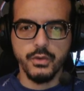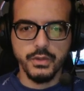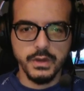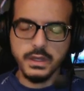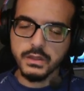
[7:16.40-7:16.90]

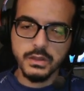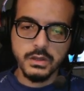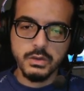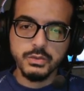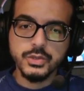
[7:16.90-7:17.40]
For the next
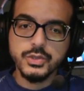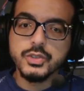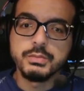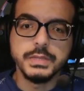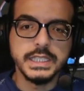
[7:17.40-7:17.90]
thing going
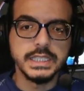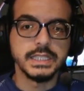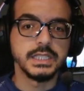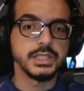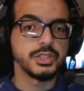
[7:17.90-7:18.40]
to
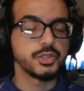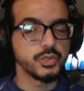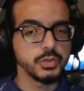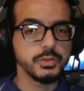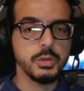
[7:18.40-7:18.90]
be the
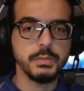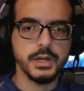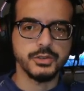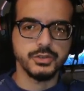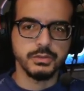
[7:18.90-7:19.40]
troop
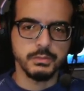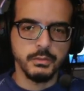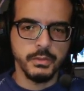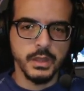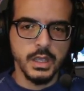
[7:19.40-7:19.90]
comparison.
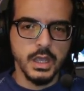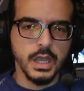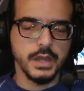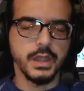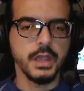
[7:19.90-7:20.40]

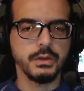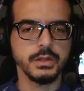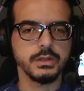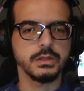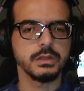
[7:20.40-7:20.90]
And
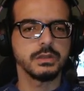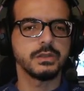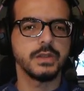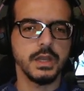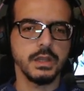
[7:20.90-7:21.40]
here it's
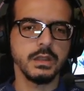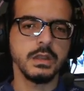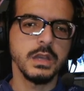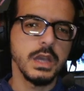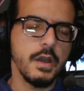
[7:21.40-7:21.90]

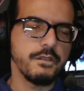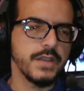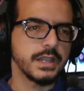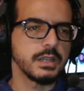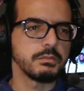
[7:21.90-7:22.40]
still
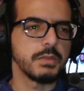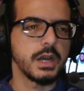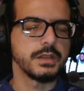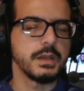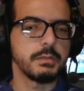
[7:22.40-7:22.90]
affected
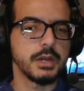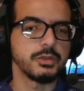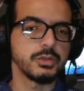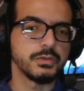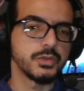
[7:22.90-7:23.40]
by the
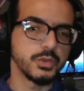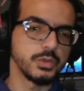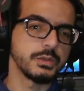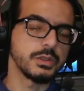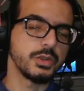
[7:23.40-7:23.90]
amount of
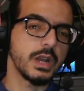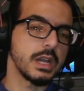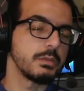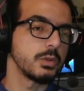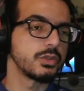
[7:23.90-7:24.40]
troops you're
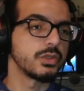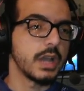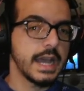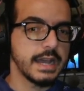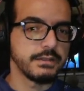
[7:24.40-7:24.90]
able
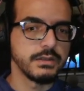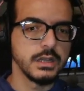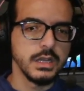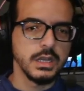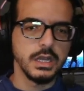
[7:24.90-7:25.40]
to have.
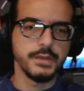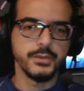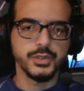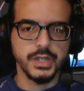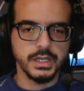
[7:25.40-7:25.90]

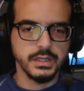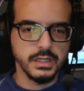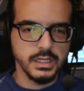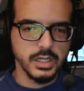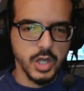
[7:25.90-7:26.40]
If we check
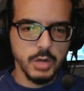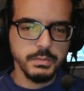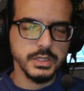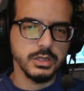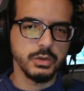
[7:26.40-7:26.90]
the
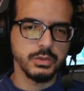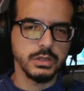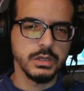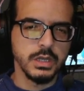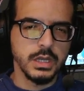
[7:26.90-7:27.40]
combat
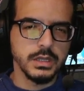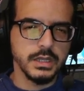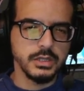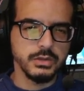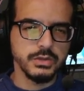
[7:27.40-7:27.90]
log,
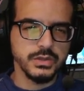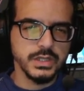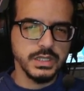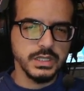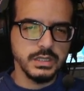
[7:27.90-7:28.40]
then you'll
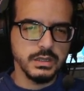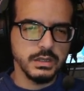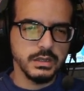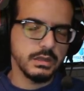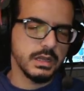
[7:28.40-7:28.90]
see
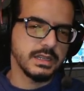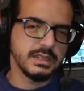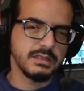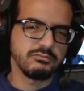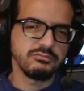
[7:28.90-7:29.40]

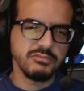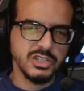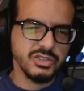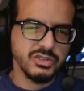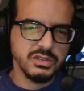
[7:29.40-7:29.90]
like
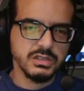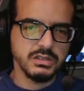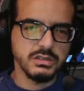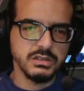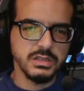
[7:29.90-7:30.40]
just
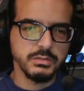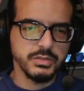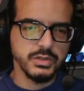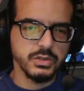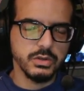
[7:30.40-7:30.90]
a
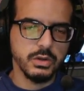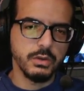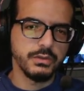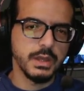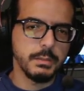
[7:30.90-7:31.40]
number
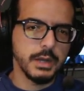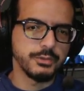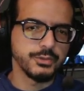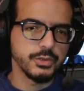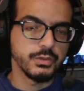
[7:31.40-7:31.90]
of the
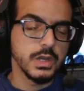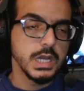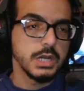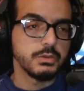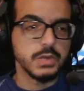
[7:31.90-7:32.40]
amount of
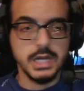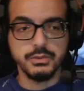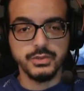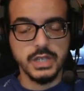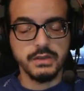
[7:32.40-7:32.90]

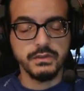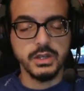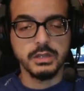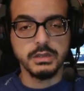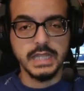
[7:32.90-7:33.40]
rounds
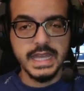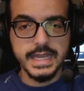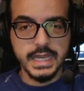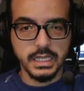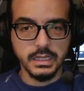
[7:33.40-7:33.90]
have got
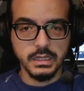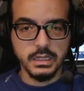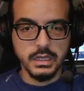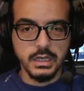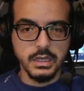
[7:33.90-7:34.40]
taken
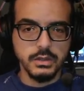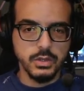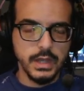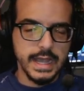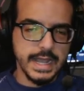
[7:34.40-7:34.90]

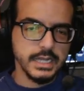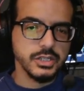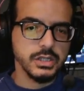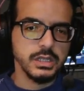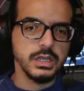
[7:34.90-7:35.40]
to
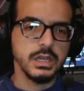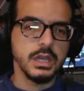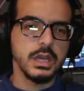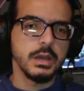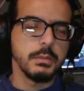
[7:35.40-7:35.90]
actually
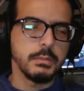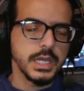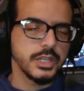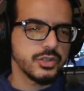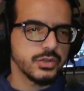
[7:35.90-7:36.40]

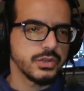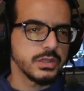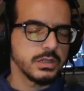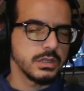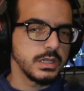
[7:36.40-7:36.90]
make sure
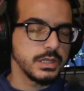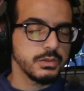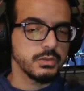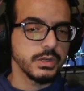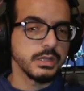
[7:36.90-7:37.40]
you
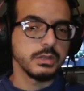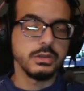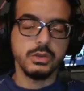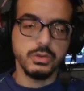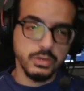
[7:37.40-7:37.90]
either win
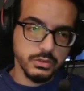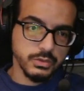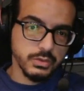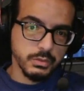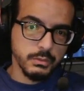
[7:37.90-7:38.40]
or
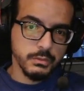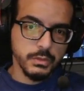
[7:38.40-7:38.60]
lose.